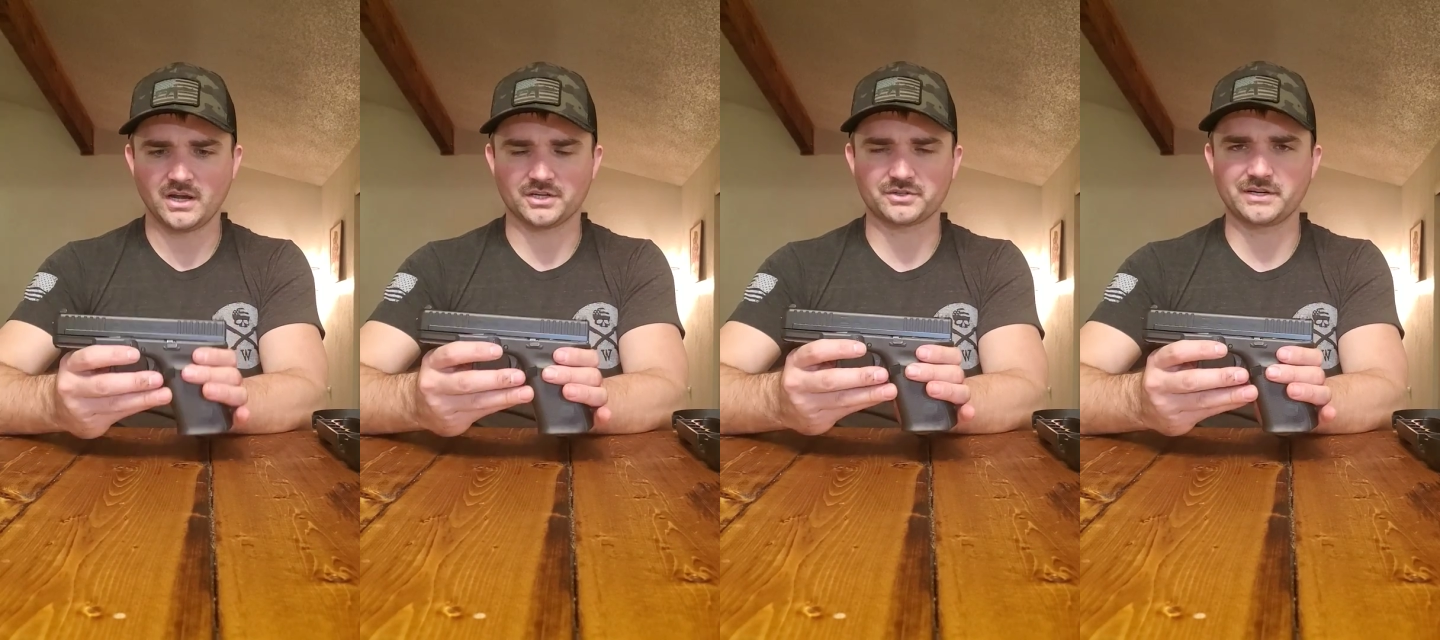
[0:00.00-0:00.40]

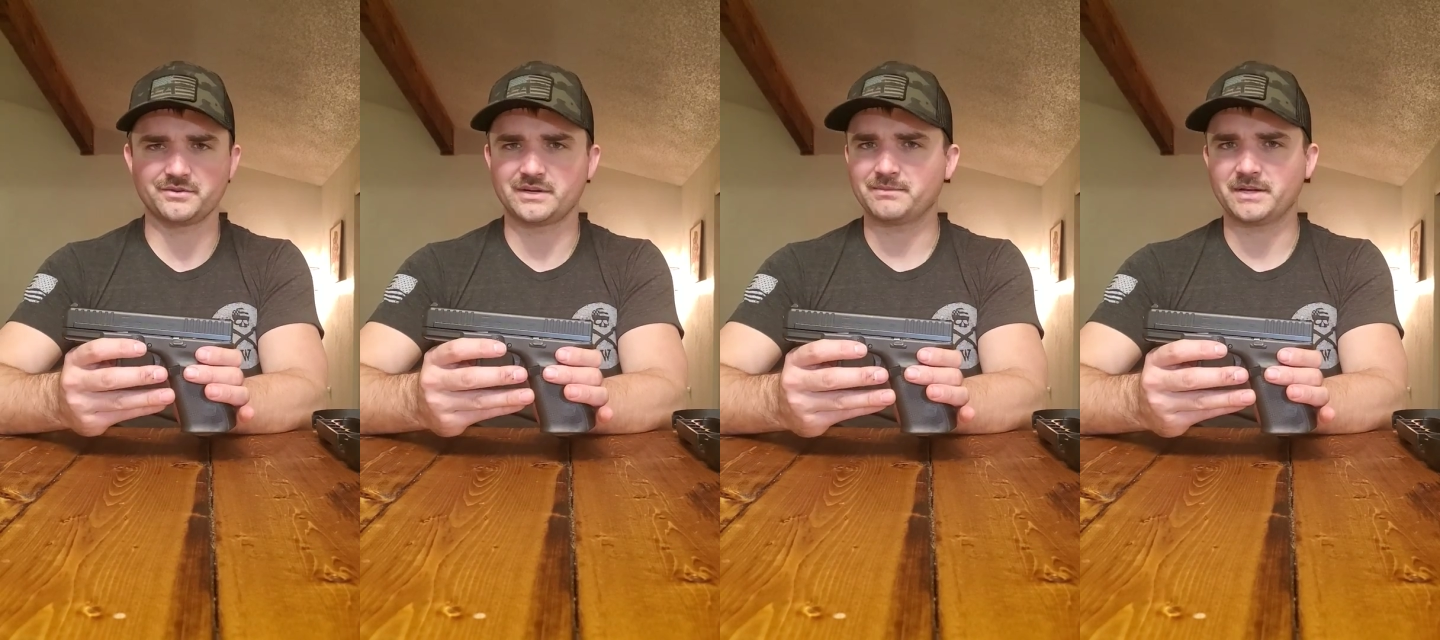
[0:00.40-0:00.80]
I'll try to do
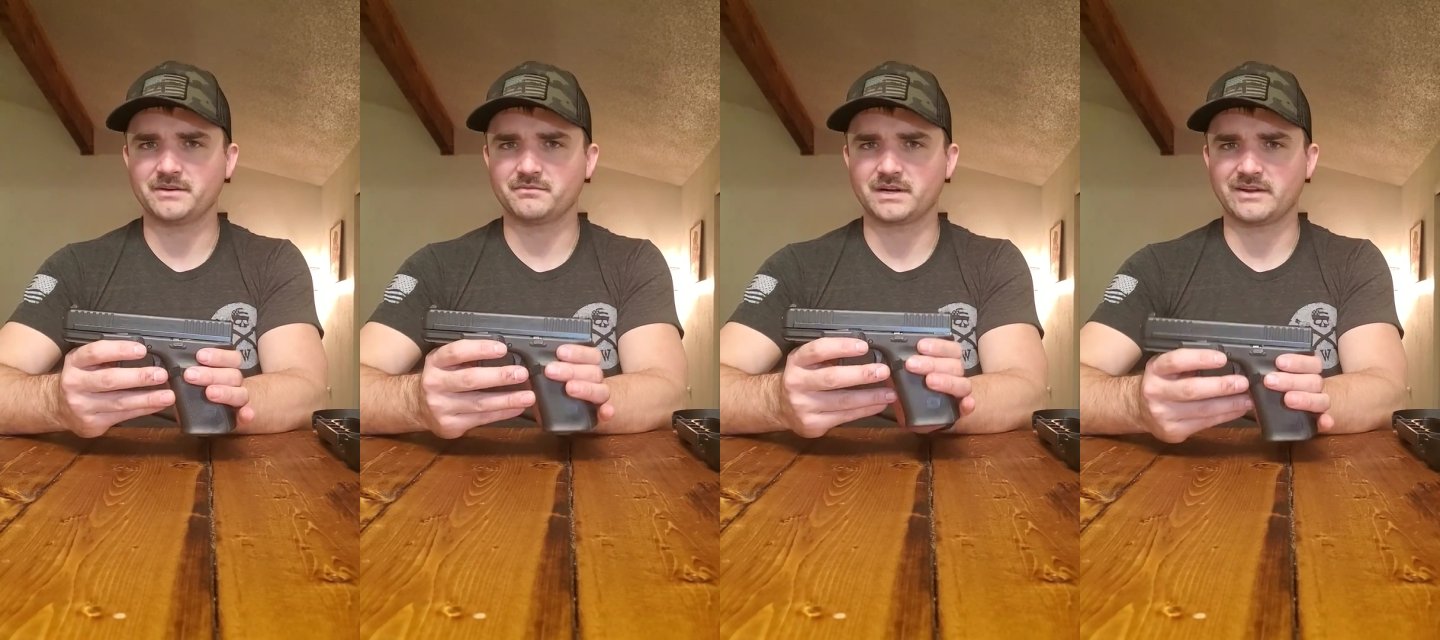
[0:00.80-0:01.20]
an
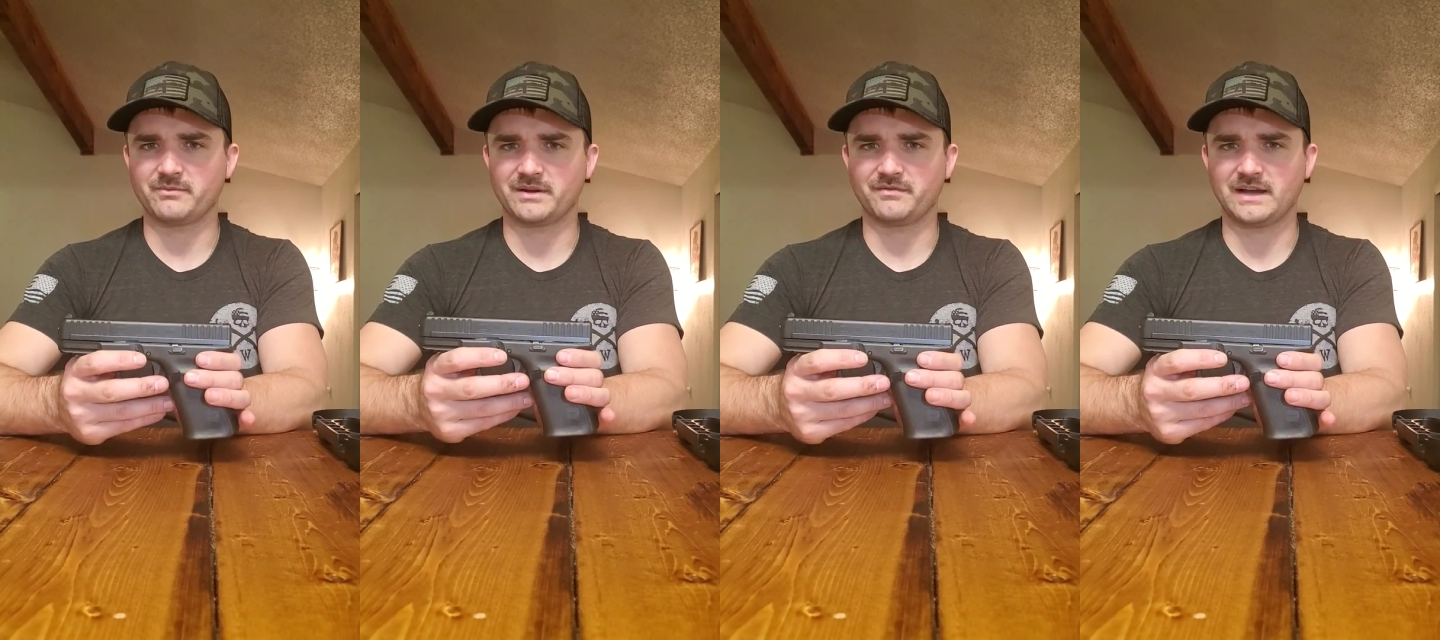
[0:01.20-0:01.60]
update when I have
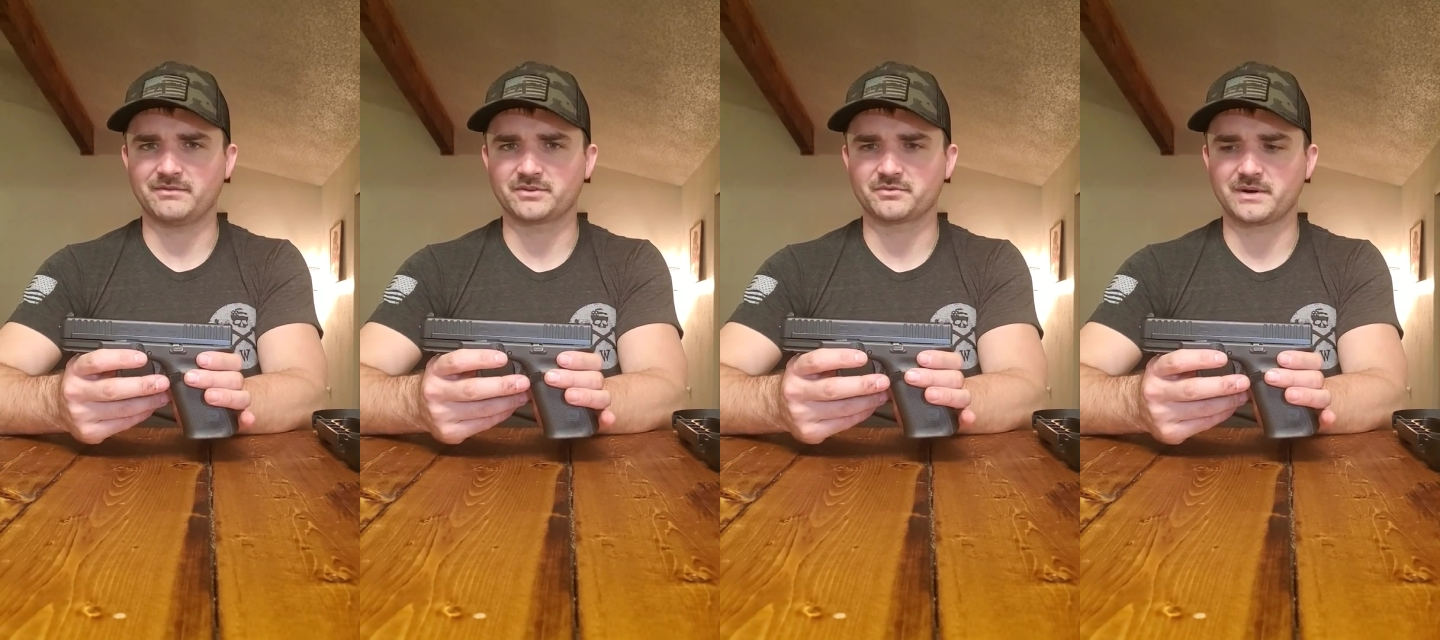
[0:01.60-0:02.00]
about
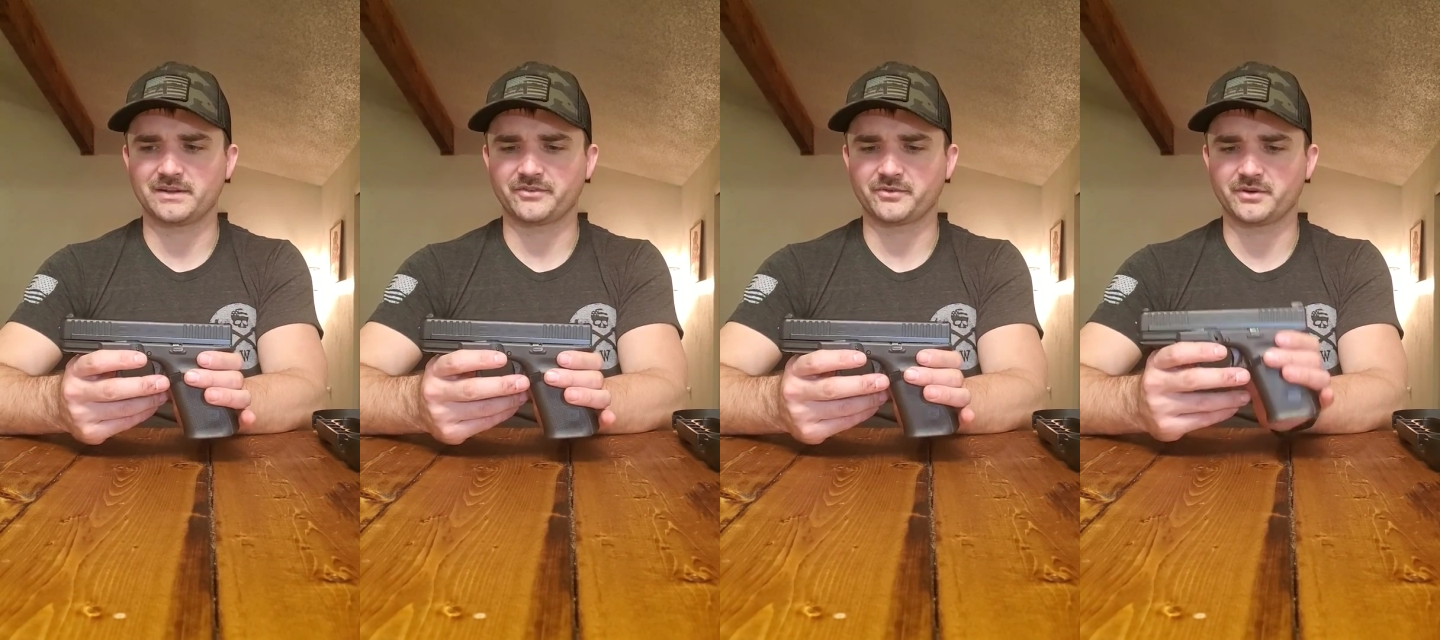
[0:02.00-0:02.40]
500
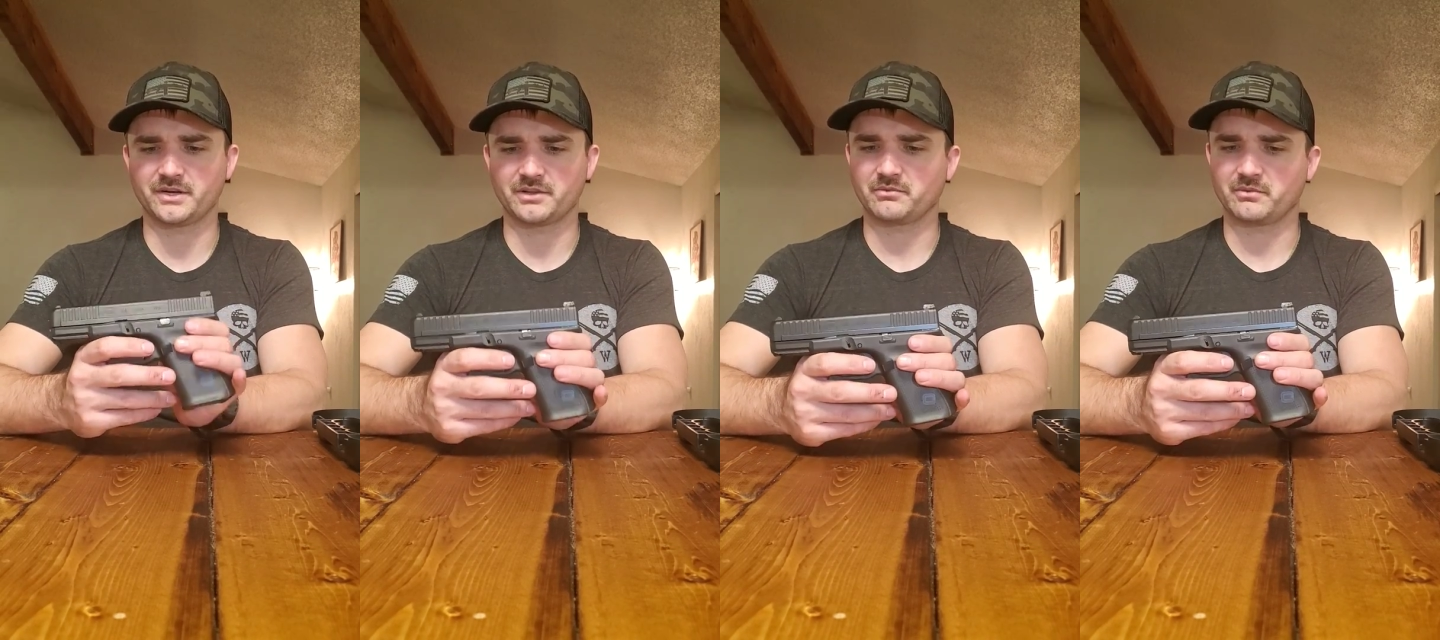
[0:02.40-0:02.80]
rounds through it, and
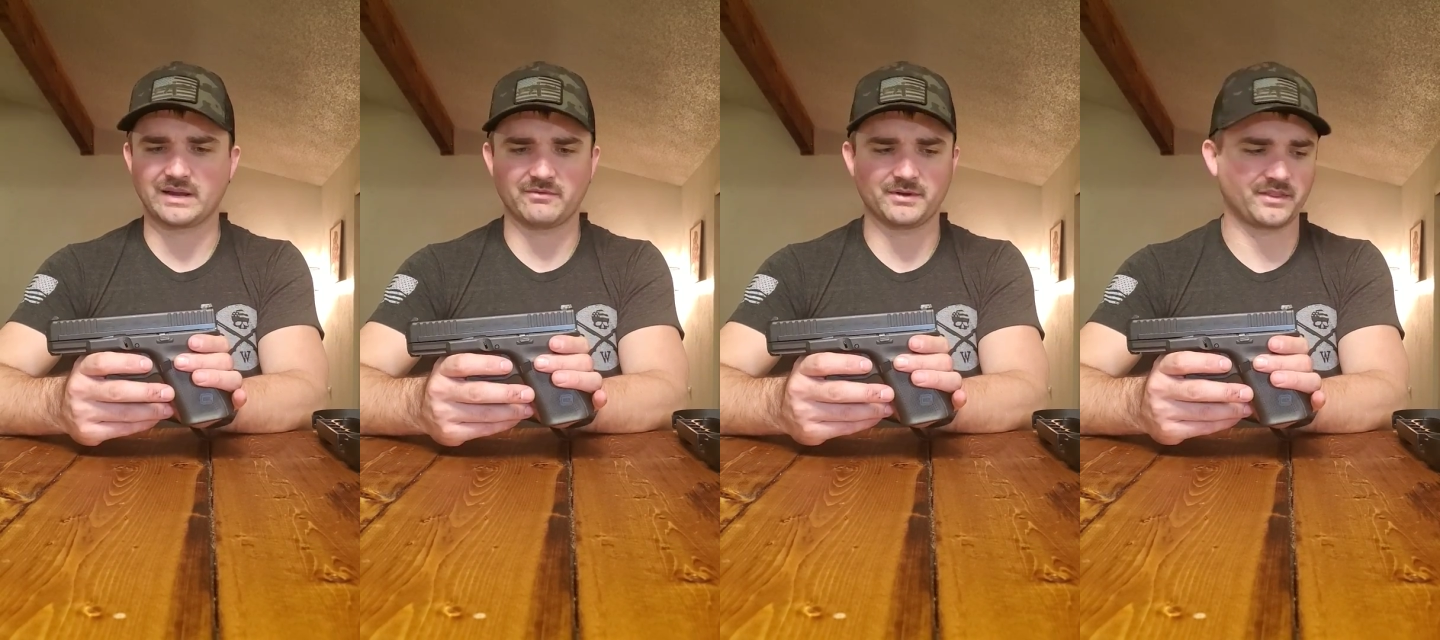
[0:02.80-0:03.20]
another one when I
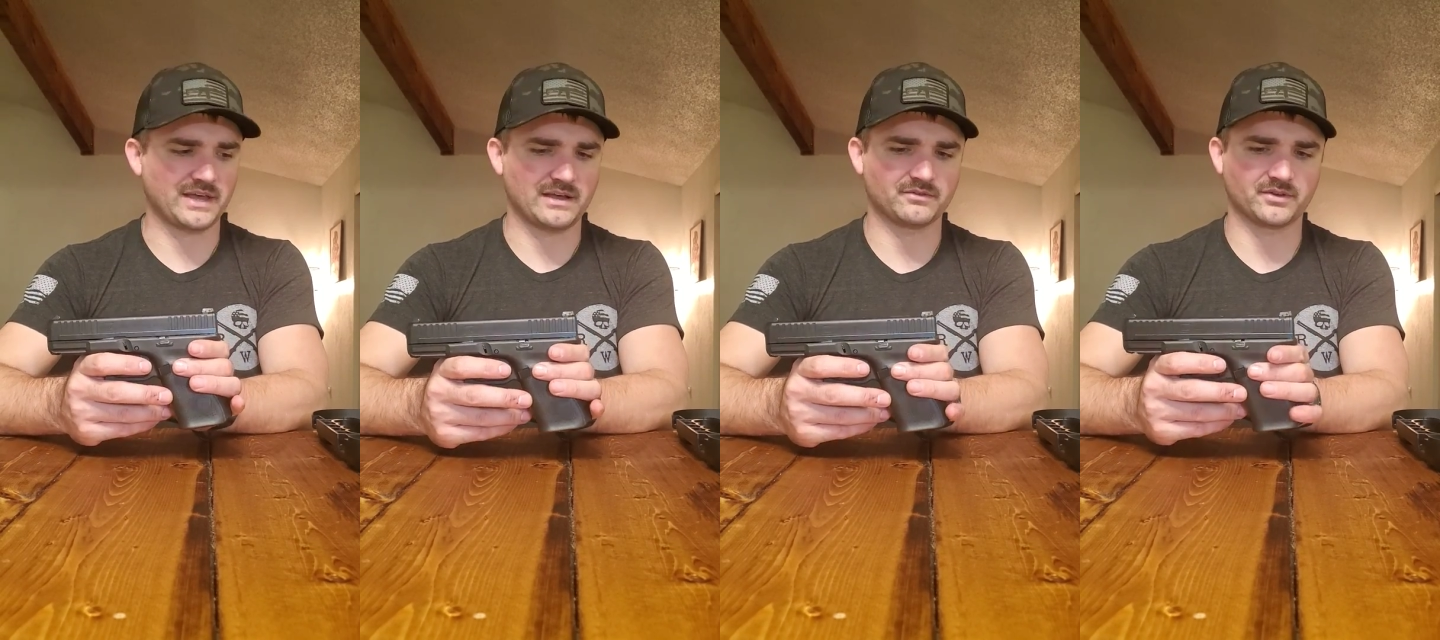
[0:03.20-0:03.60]
have about
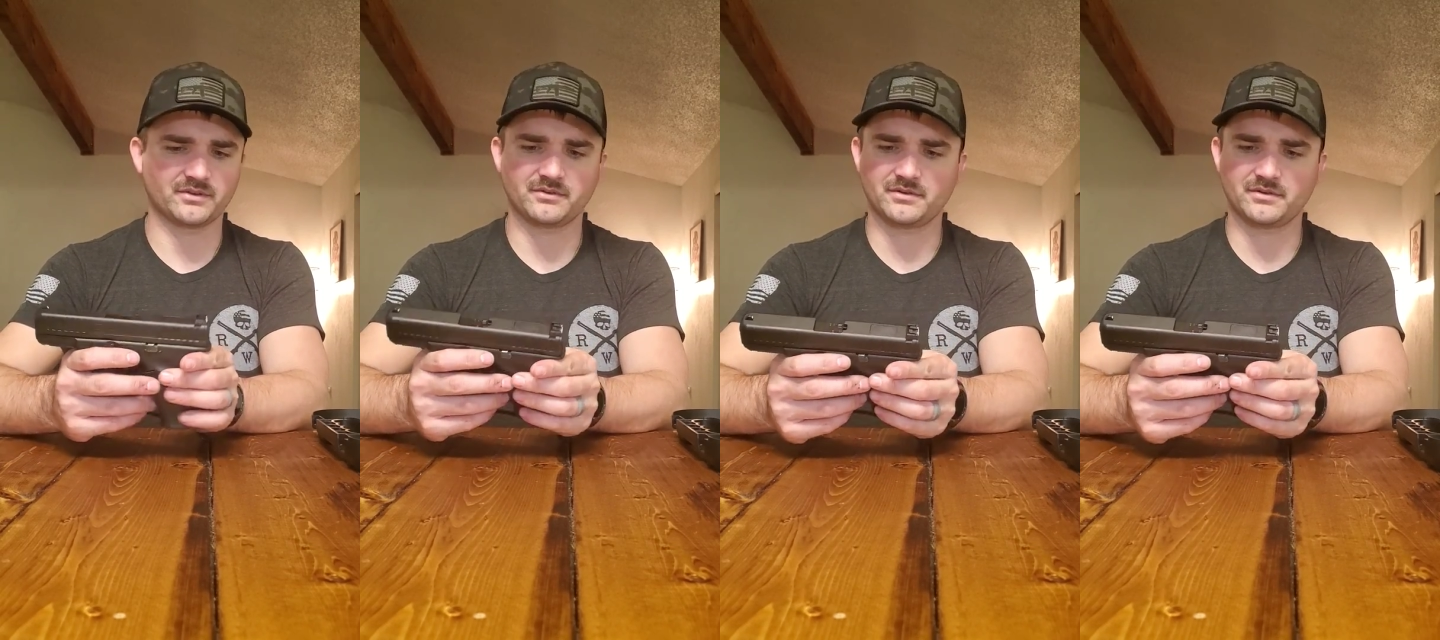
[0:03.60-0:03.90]
1,000.